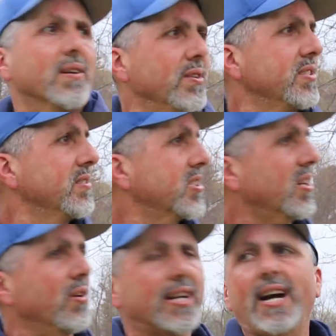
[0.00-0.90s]
what's
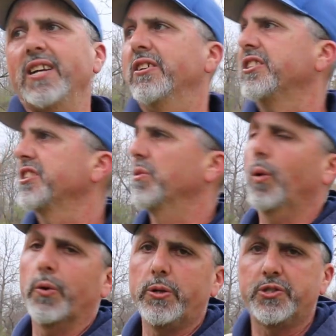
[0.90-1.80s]
going on here? This isn't
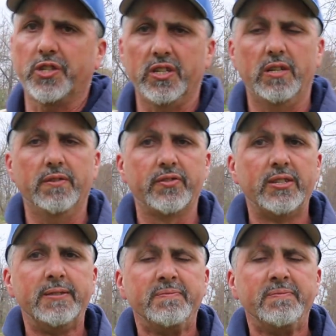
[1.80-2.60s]
where we used to live.